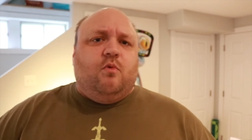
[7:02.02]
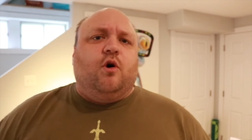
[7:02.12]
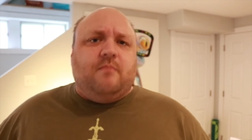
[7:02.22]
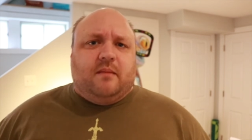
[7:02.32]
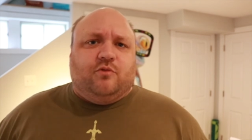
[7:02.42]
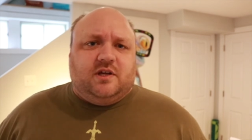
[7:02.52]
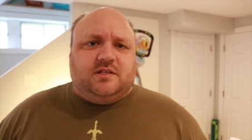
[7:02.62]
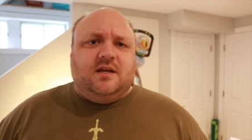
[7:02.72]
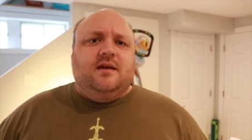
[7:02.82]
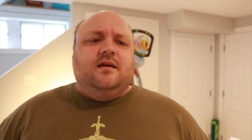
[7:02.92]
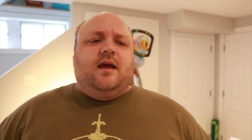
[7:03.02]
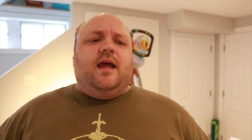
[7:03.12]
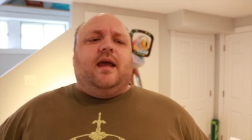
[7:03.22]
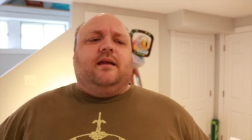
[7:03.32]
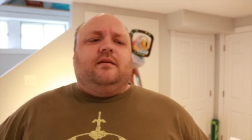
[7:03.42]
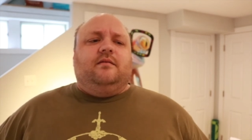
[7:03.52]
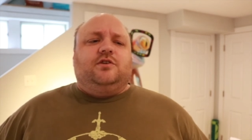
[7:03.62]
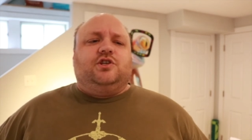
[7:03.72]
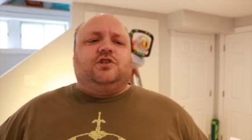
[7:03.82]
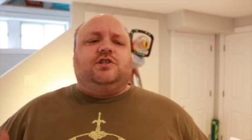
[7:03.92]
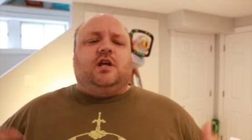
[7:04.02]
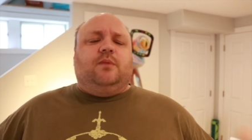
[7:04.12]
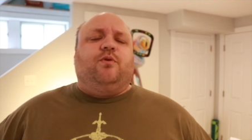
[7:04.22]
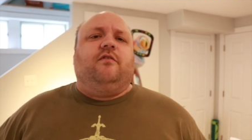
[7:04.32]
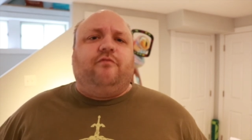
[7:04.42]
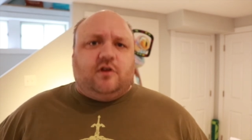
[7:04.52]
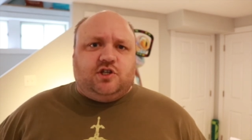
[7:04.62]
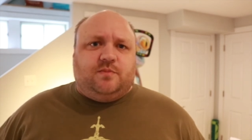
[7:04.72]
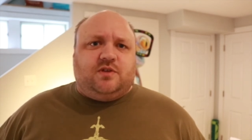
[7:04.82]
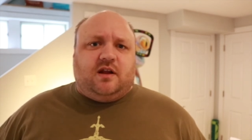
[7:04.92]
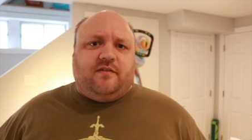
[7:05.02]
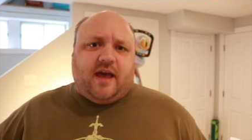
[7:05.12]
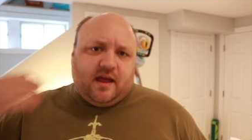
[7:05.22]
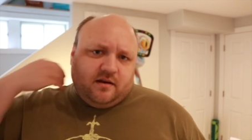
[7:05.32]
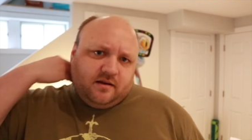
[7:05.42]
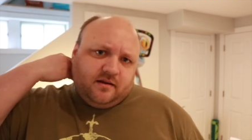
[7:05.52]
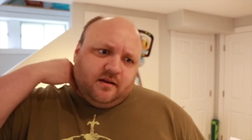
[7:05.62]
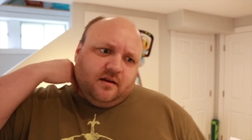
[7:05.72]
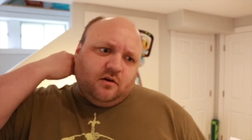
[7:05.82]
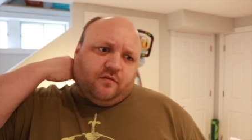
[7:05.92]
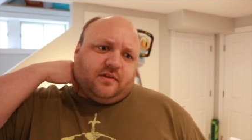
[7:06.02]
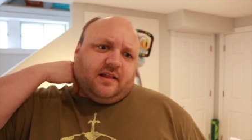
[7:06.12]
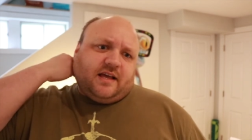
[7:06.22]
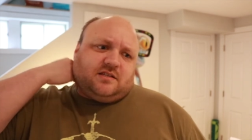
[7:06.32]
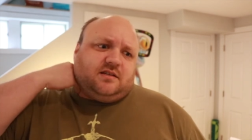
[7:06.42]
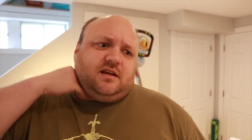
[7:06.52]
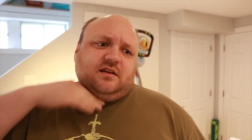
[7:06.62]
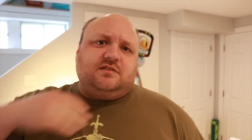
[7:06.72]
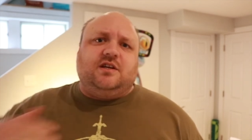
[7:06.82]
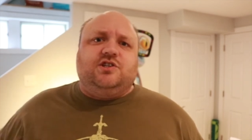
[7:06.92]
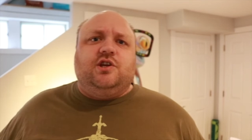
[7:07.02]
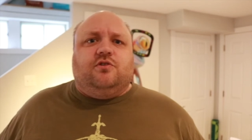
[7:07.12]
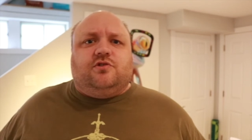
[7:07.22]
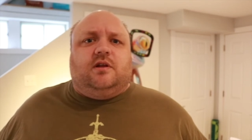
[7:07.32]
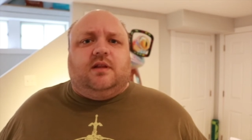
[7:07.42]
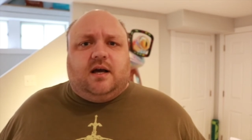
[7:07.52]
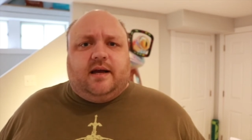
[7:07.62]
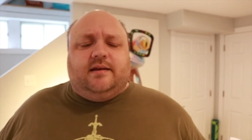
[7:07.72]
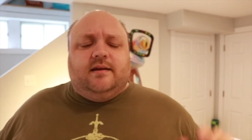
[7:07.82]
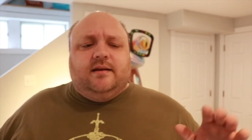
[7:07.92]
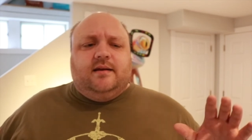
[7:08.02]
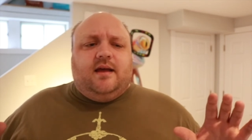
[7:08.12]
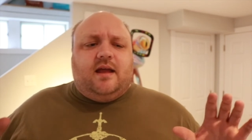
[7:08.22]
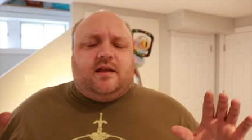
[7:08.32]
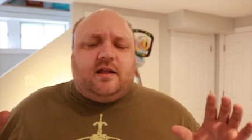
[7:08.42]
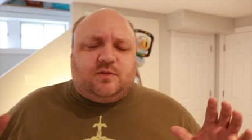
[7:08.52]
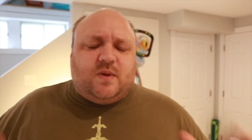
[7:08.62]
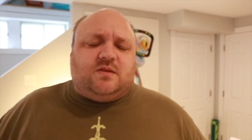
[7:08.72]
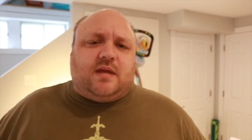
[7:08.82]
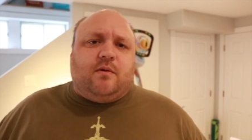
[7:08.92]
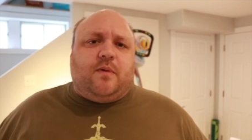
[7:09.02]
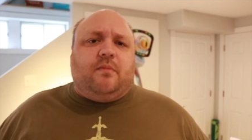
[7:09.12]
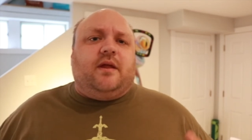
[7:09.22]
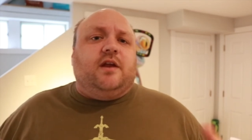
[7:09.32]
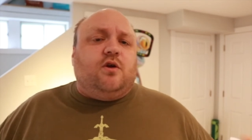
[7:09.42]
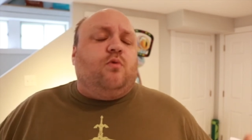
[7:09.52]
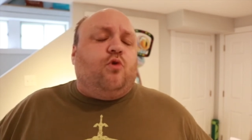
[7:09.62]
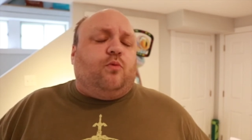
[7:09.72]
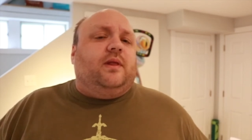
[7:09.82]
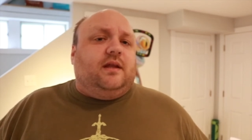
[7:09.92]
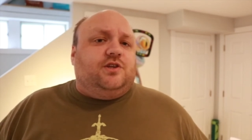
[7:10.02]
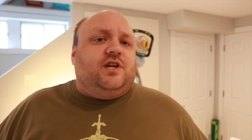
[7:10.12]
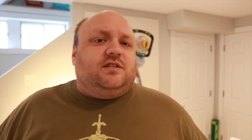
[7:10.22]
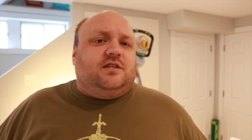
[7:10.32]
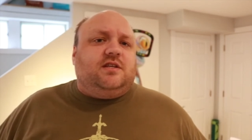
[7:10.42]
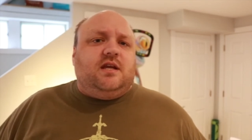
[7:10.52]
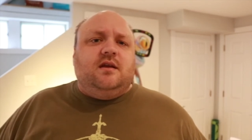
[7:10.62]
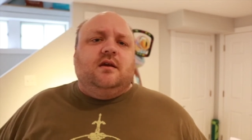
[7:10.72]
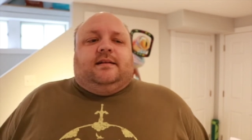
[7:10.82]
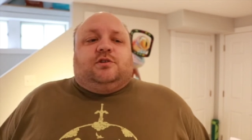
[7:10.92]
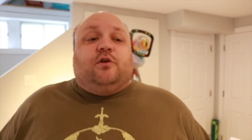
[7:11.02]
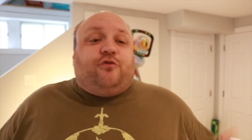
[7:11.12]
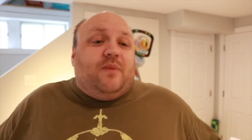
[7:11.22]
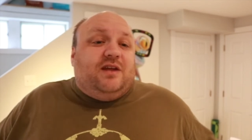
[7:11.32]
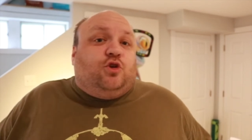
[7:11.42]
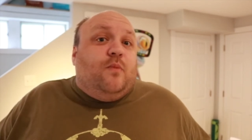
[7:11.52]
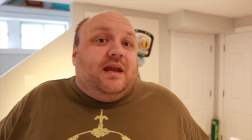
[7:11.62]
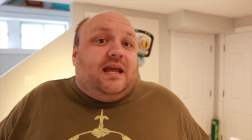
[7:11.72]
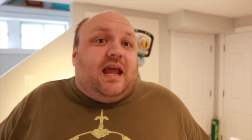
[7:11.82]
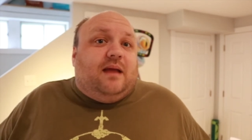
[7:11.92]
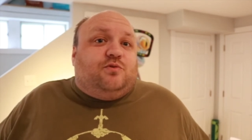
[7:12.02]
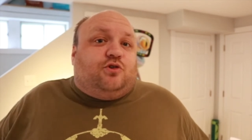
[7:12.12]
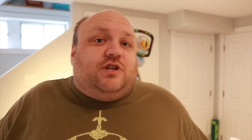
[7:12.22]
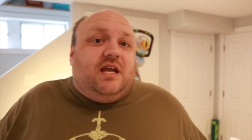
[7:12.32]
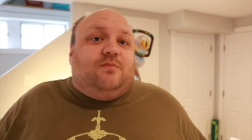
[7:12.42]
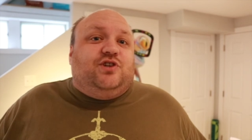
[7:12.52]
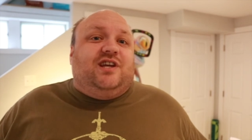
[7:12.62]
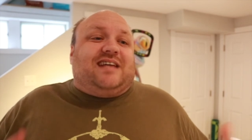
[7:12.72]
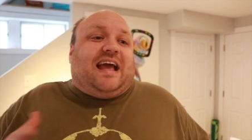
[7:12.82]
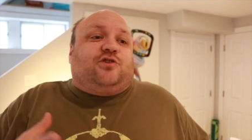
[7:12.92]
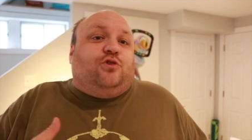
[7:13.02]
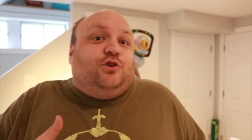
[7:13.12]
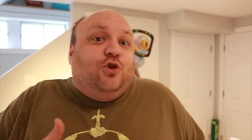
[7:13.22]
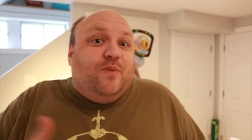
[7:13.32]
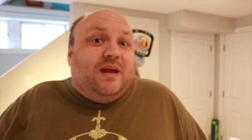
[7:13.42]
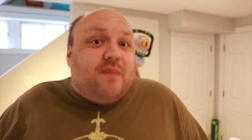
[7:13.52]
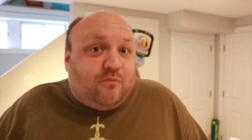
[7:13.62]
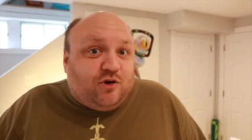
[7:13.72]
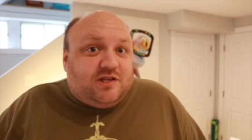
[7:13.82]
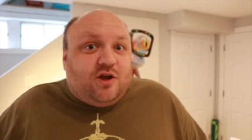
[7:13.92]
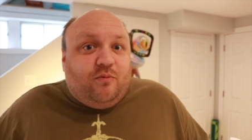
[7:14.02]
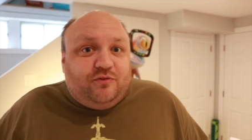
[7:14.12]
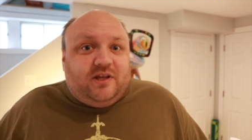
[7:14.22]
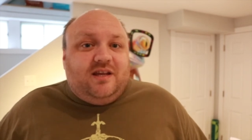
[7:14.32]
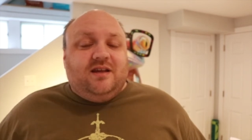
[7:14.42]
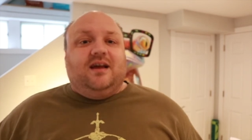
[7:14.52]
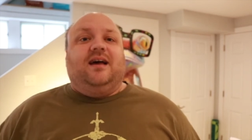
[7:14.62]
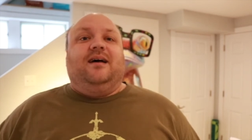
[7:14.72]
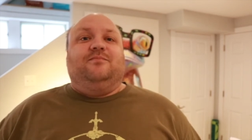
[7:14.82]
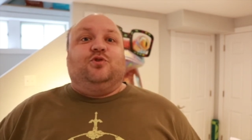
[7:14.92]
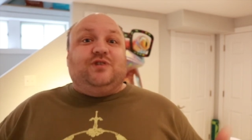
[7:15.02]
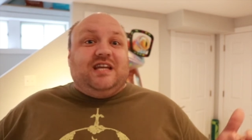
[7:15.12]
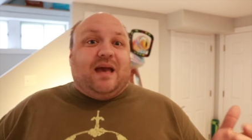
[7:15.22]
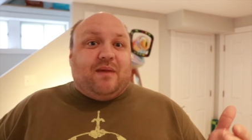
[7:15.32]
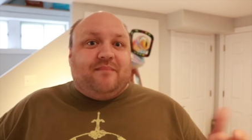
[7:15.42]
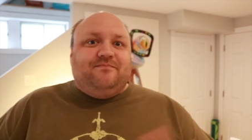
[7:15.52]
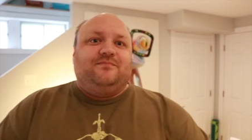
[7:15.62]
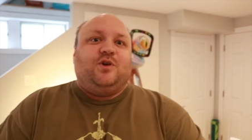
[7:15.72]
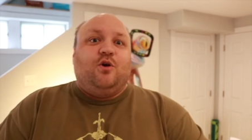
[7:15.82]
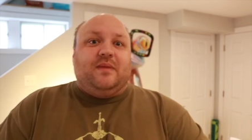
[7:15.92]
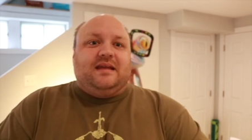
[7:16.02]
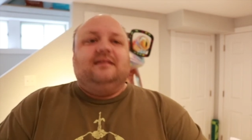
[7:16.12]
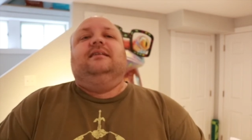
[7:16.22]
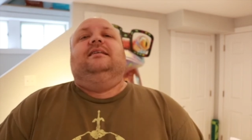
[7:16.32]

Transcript: more memories and just celebrate friendships that I've had over the last 6 years online. And spend some time with people that I don't normally get a chance to see. So for me, too many games, or TMG, is actually too many memories, hopefully. So TMM, go me.